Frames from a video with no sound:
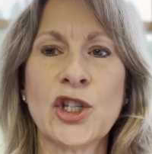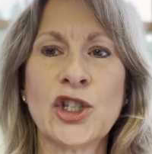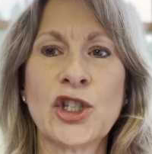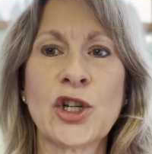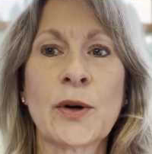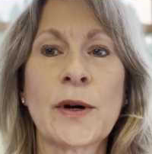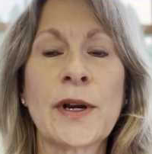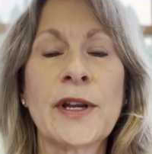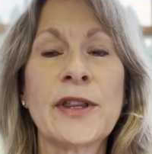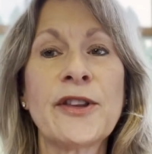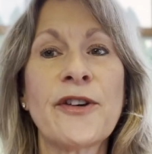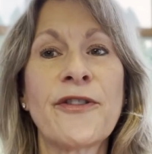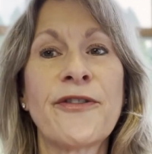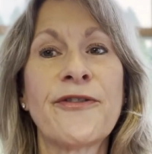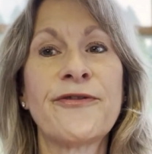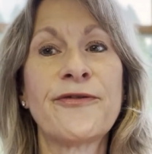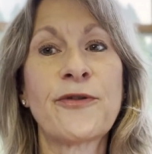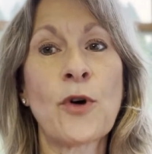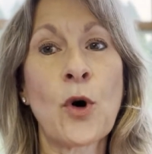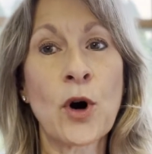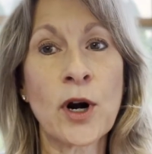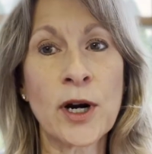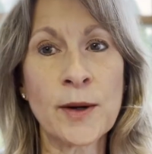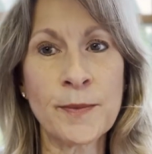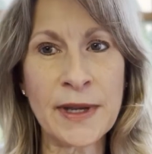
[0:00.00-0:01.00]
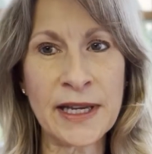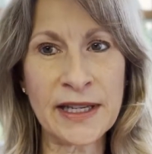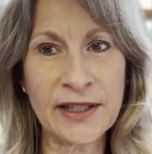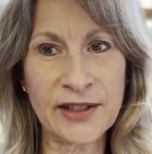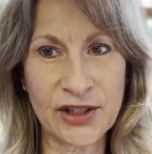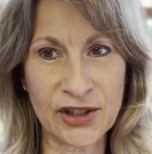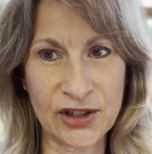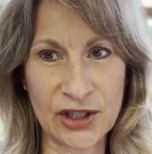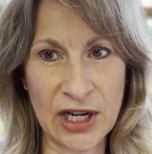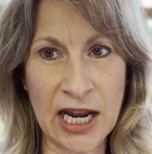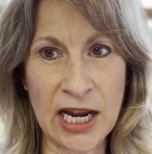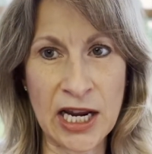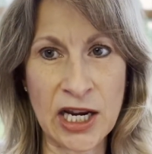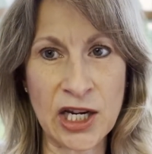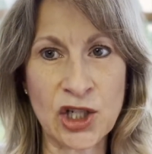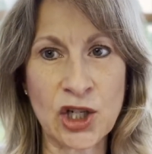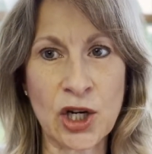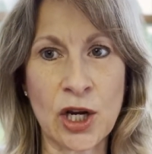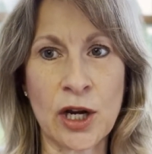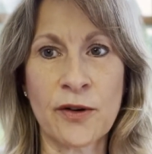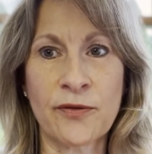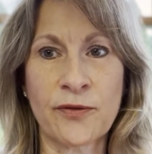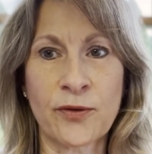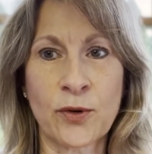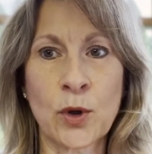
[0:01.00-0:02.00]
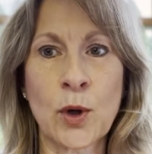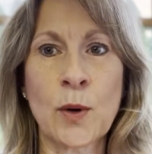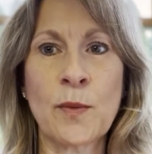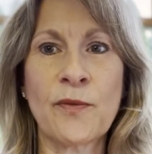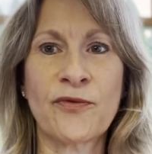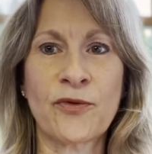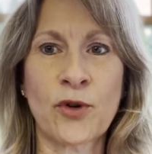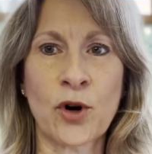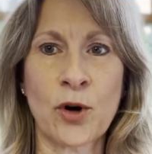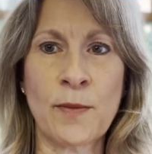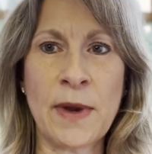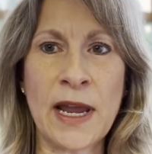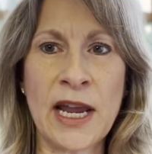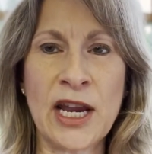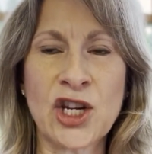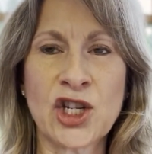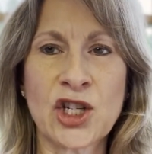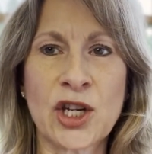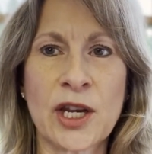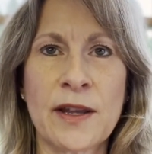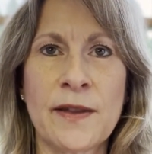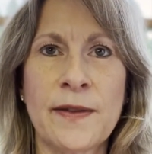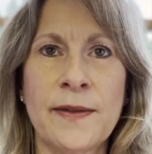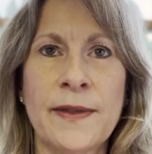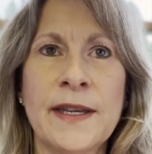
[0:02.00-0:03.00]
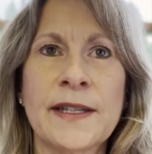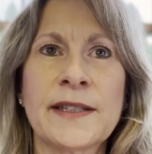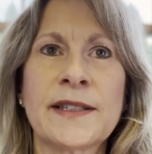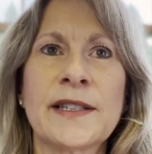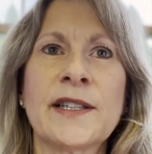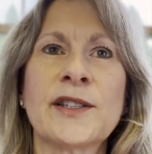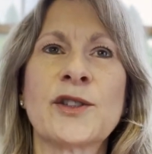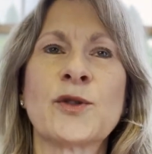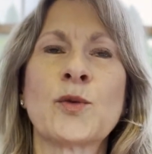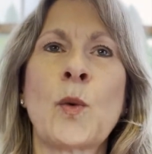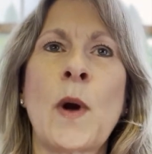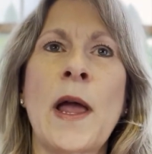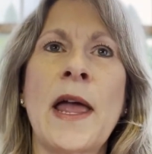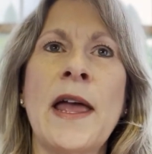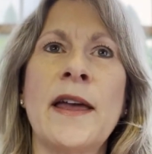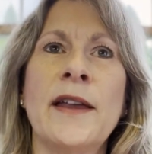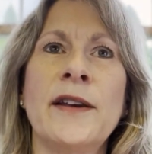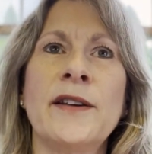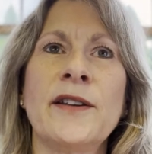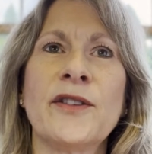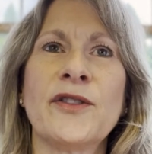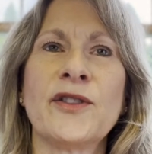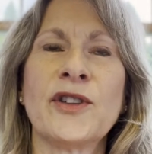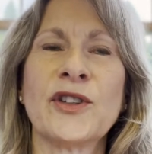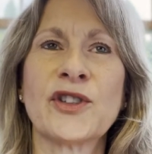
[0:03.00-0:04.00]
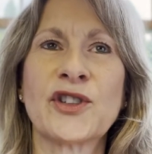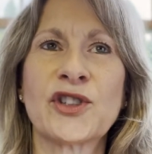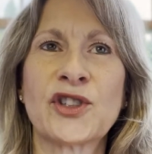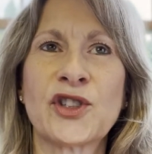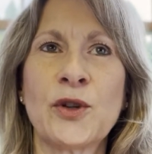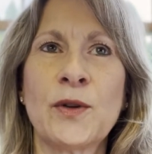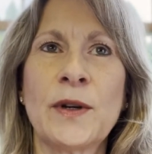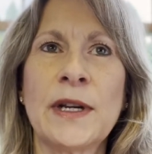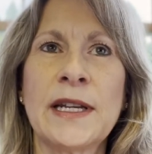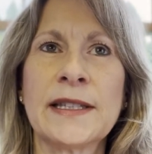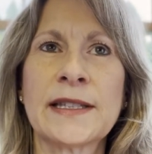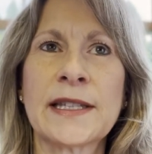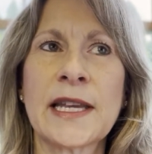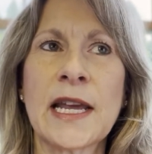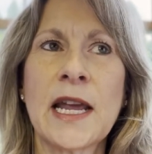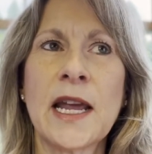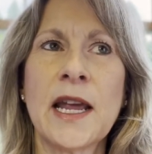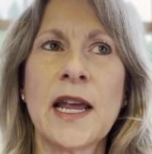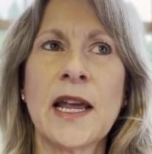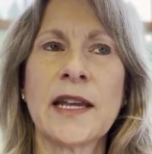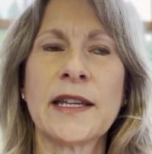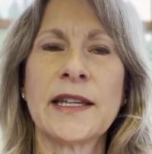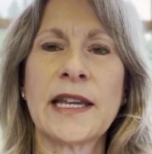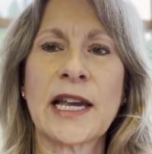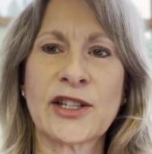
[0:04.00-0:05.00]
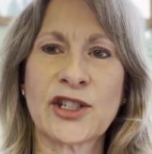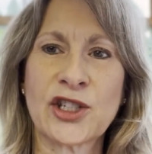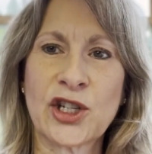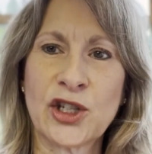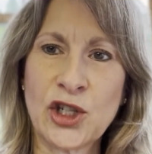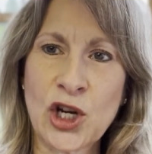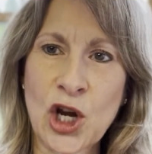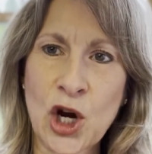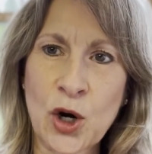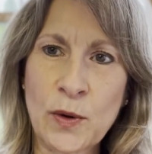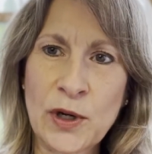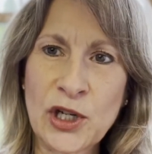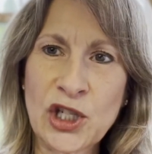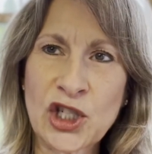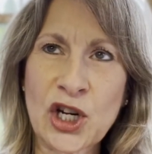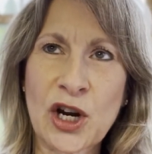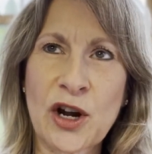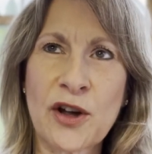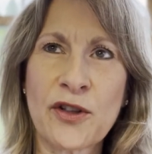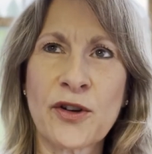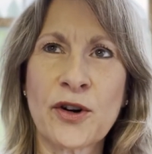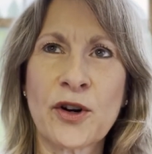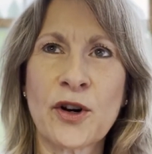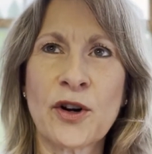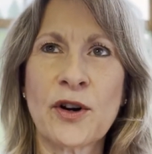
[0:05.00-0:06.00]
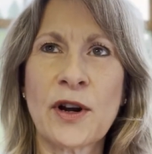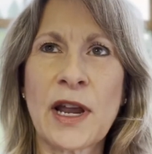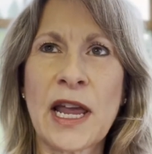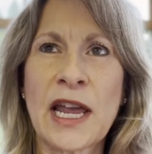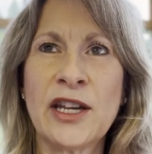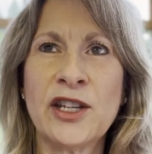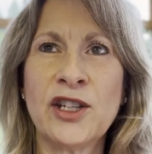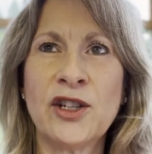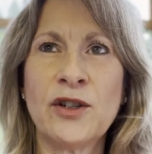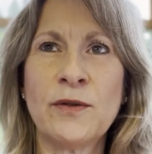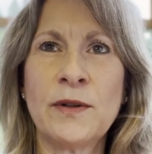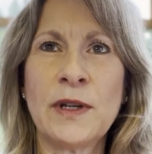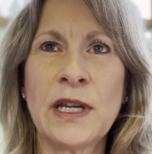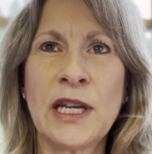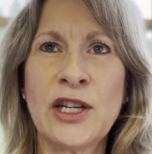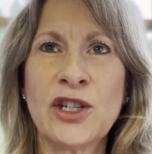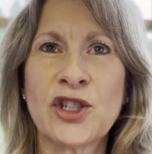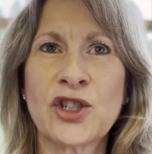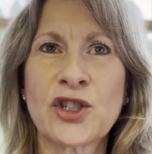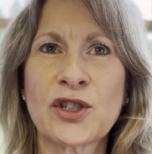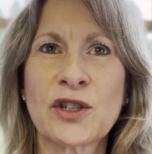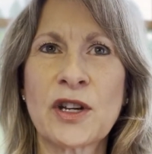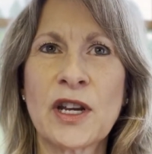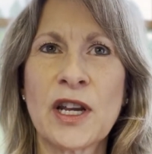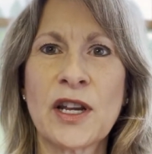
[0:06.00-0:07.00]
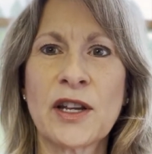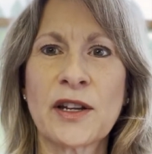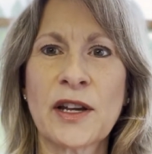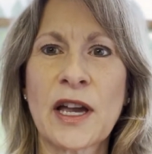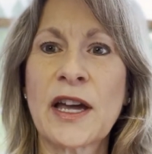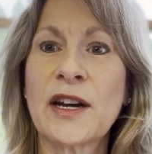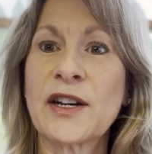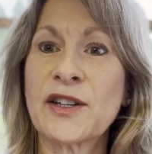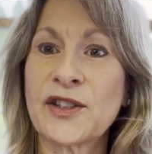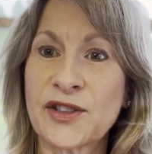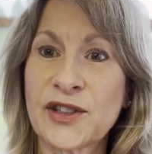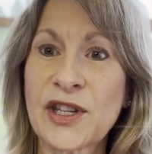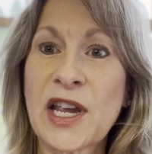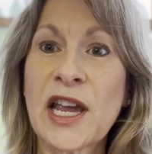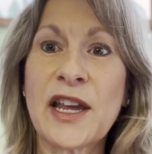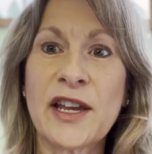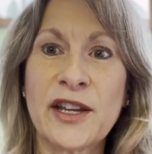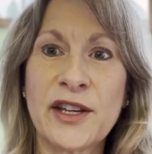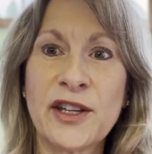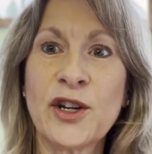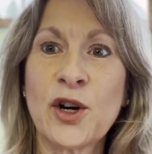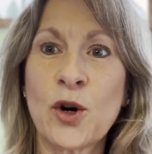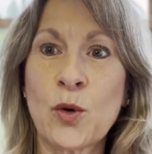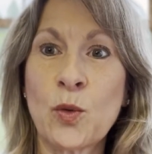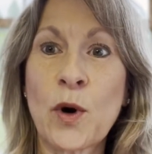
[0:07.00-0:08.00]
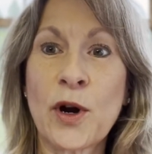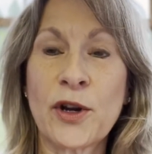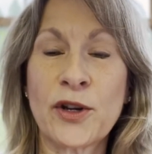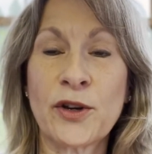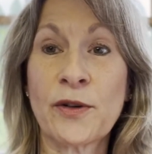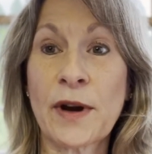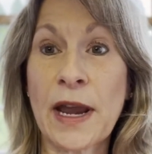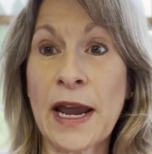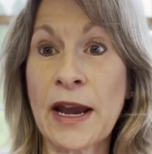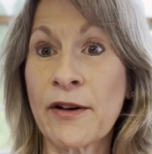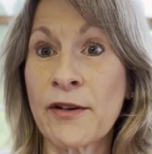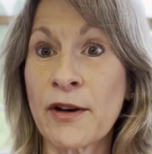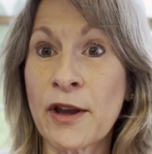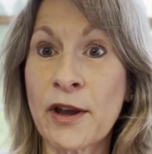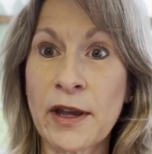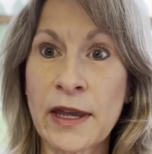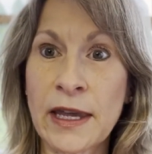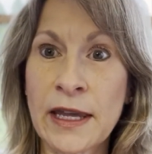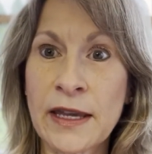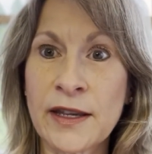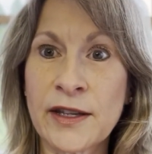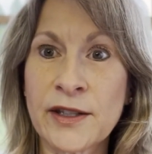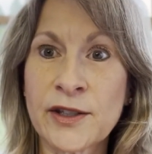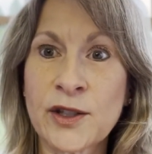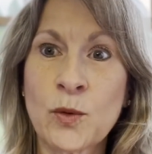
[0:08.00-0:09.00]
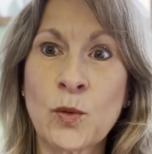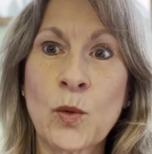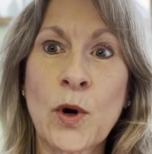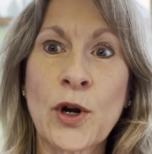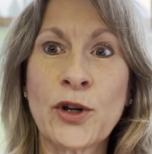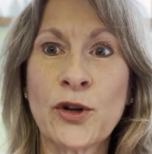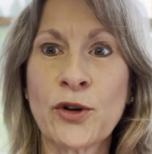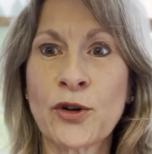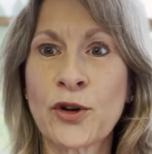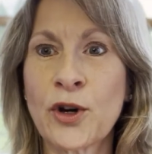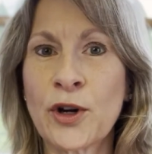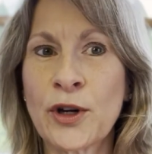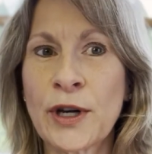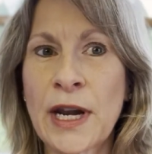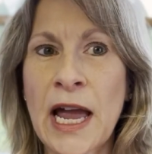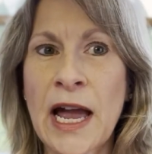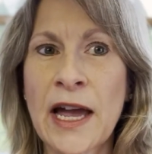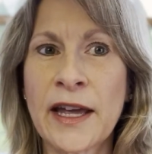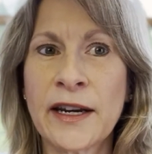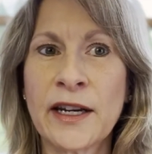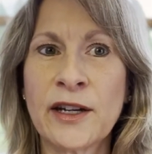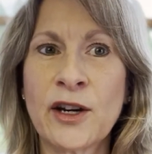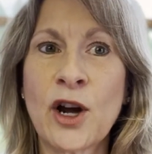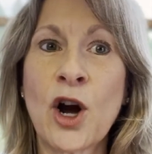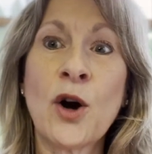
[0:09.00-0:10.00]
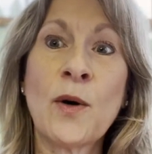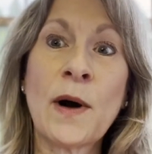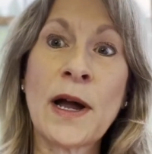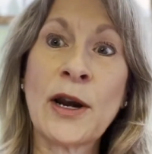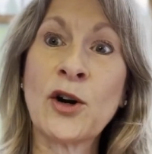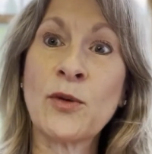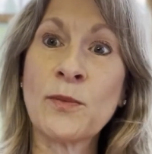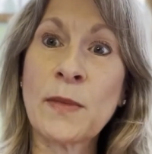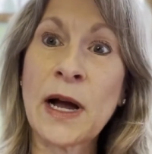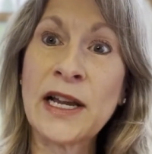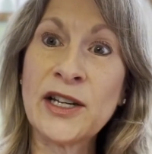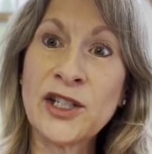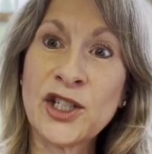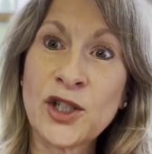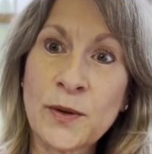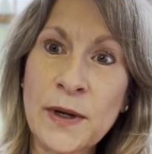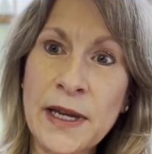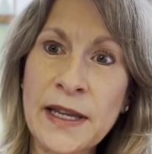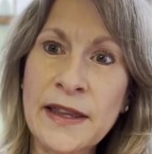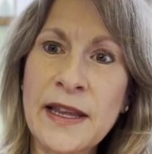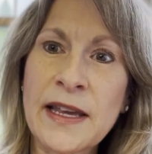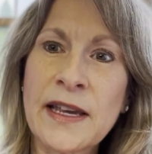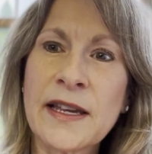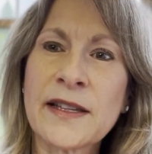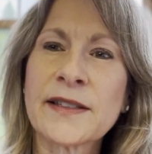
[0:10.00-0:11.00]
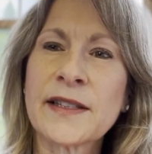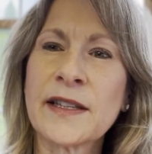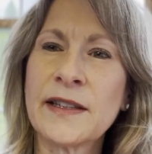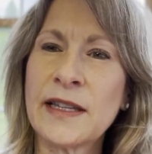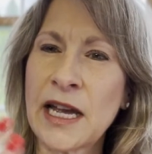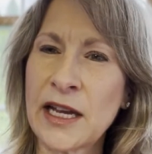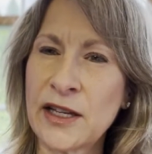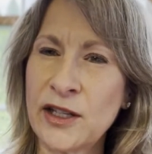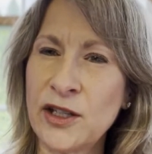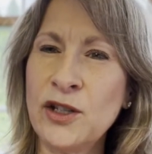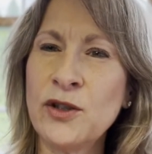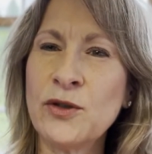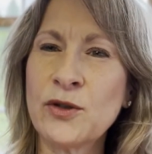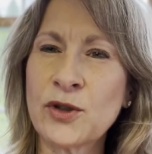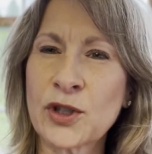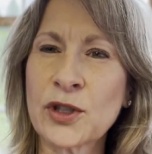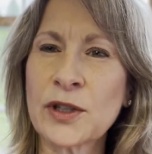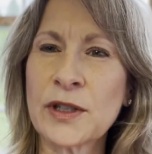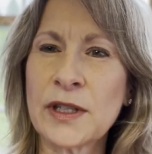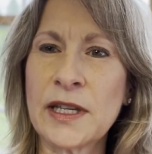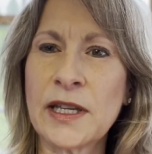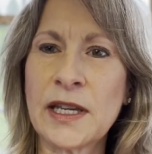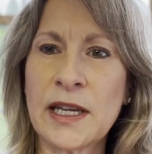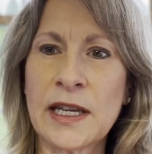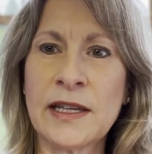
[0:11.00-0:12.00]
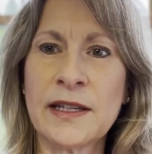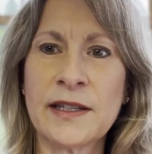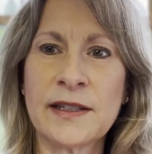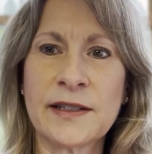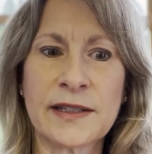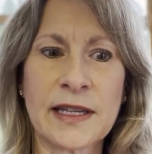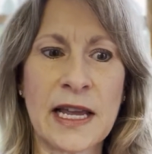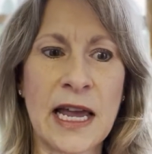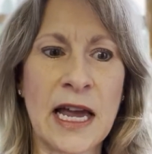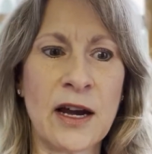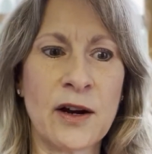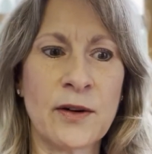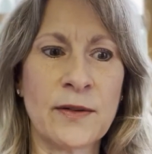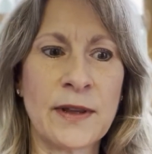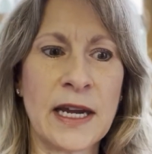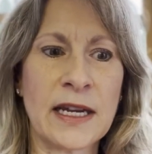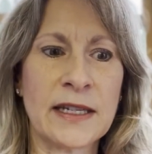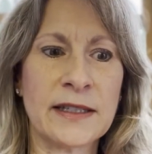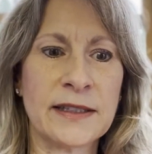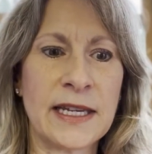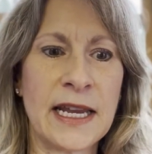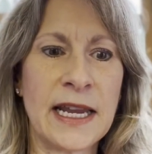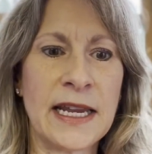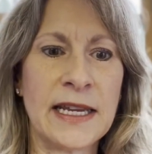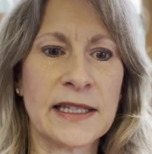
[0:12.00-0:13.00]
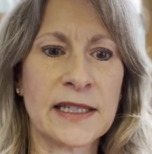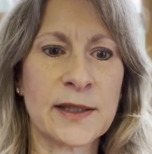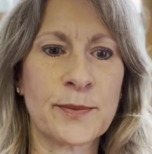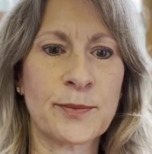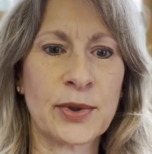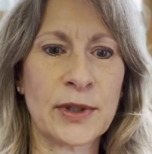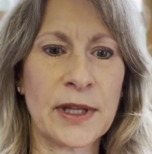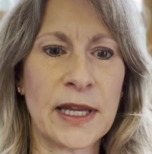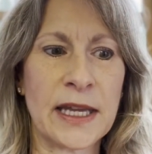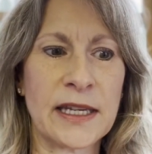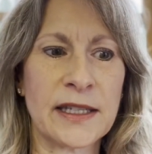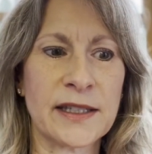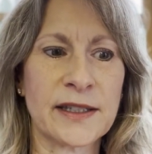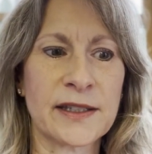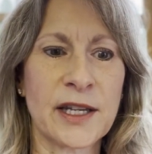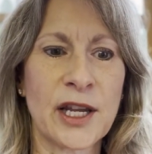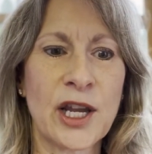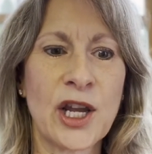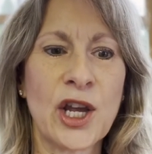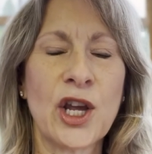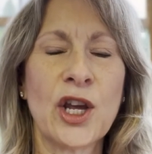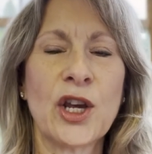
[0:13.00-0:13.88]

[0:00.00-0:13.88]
During the forming stage of group formation, this is when the students get to know each other and you each kind of say, what your area is and what you're good at, and I don't mind doing this, and that usually is how that takes place.